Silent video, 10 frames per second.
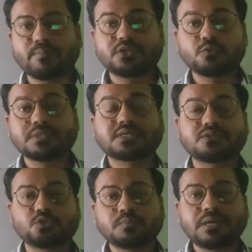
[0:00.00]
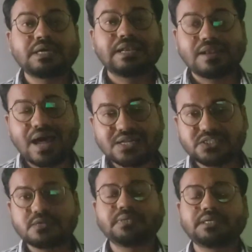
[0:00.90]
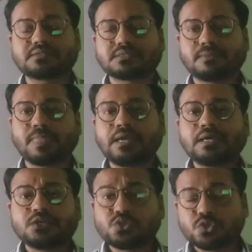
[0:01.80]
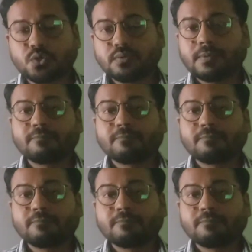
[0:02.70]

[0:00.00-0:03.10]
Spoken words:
but you must consume larger meals. So